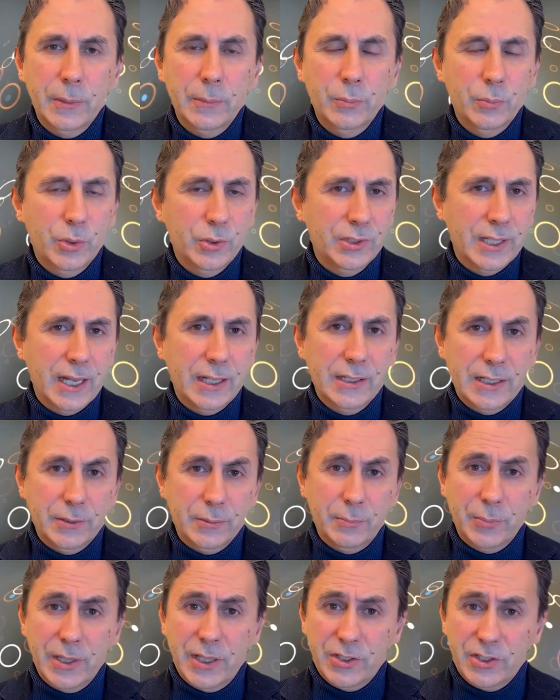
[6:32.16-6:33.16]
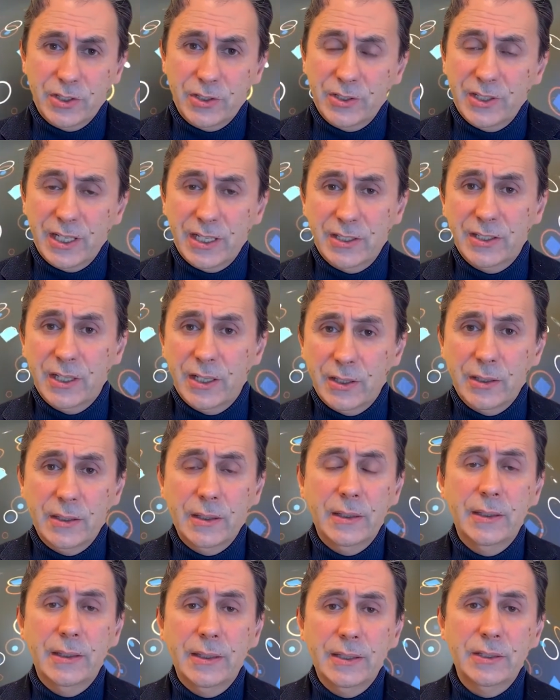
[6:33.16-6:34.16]
Protecting patient data
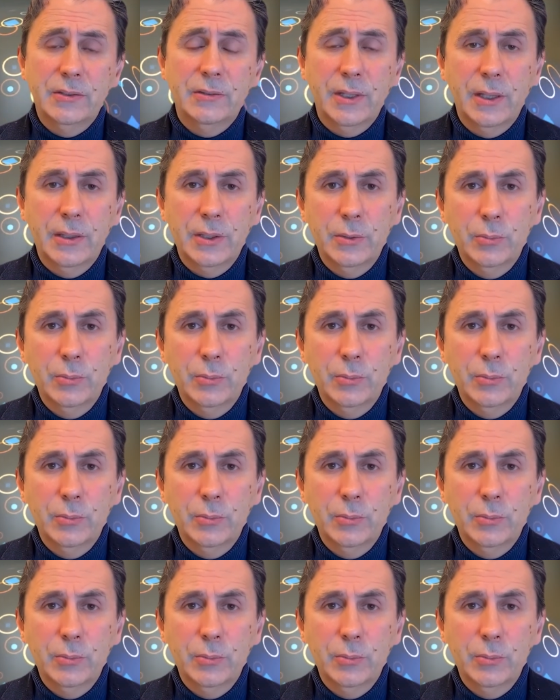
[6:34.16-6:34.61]
is very